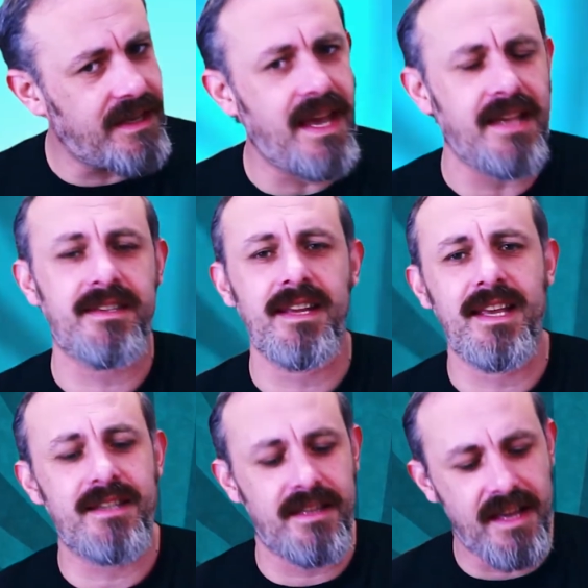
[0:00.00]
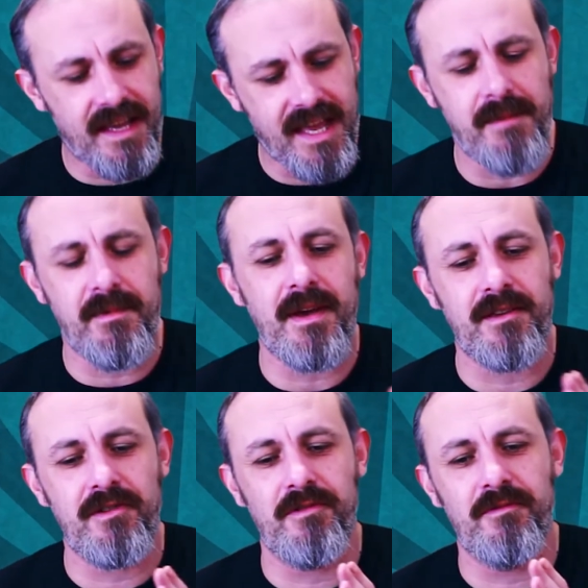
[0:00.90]
yes, it's a game
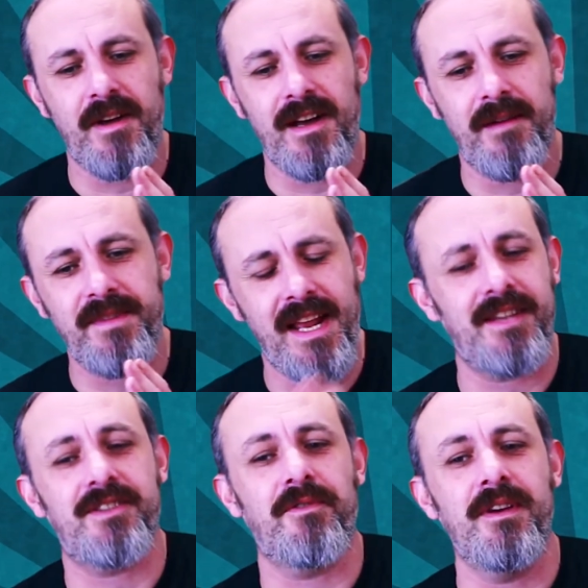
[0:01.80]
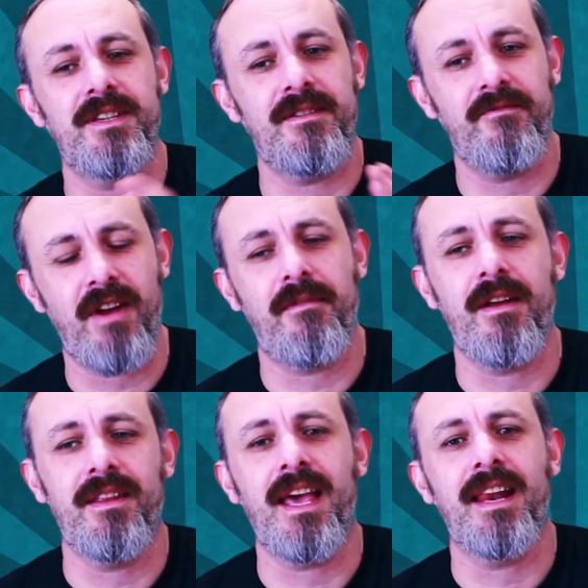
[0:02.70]
about you telling stories, running
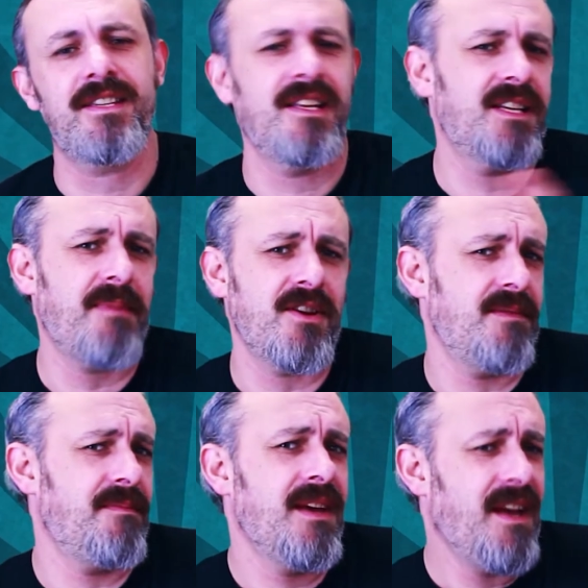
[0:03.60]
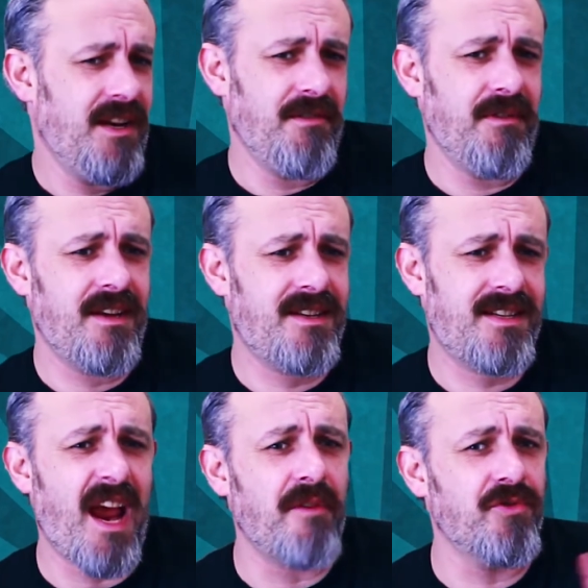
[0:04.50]
around the galaxy in a spaceship, doing
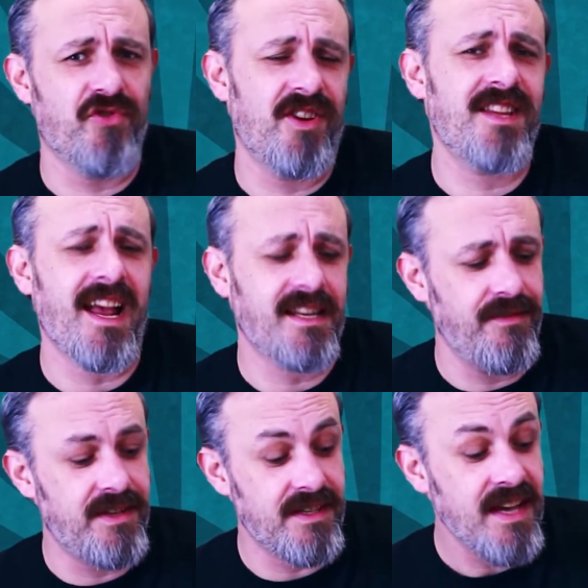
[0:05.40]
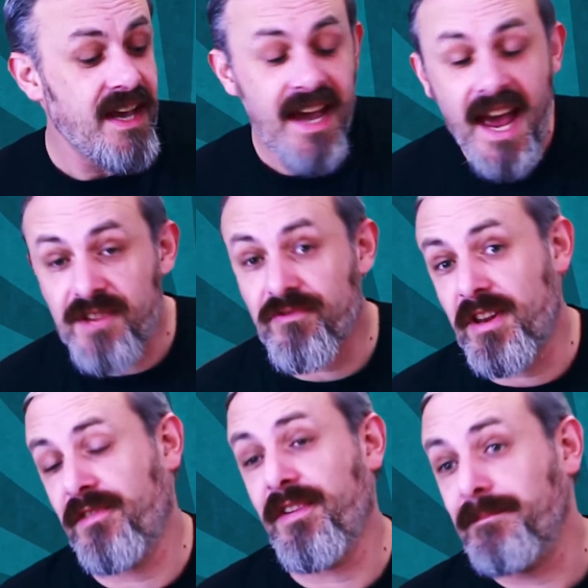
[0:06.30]
scoundrelous activities, and it's
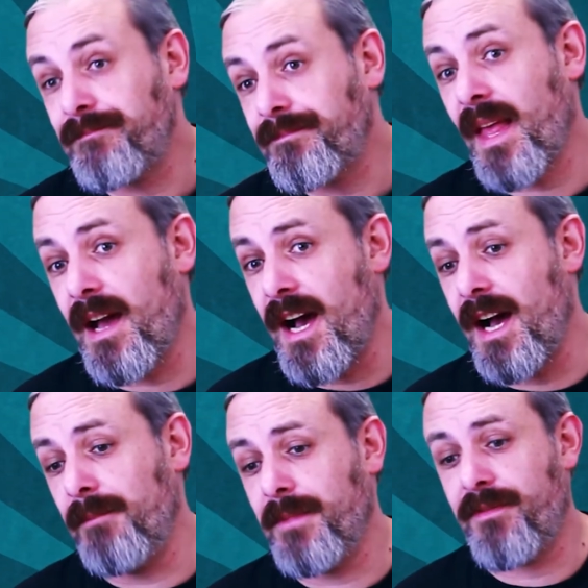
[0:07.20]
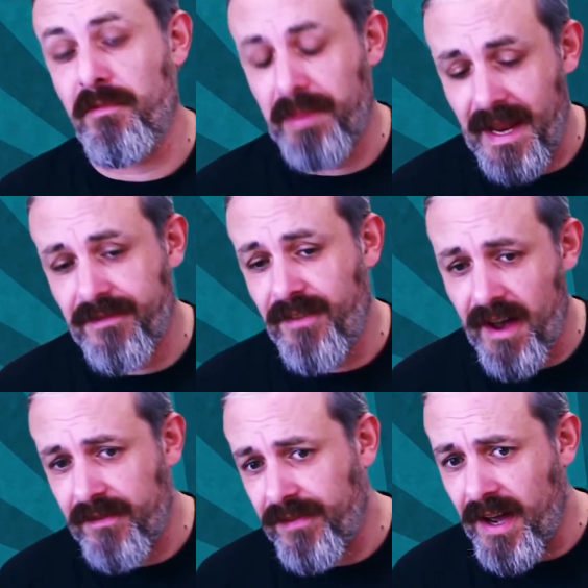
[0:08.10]
really good fun. If you've played
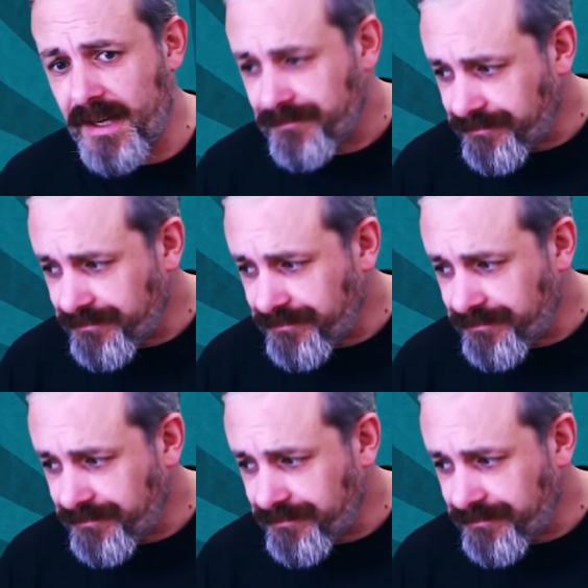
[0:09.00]
Firefly,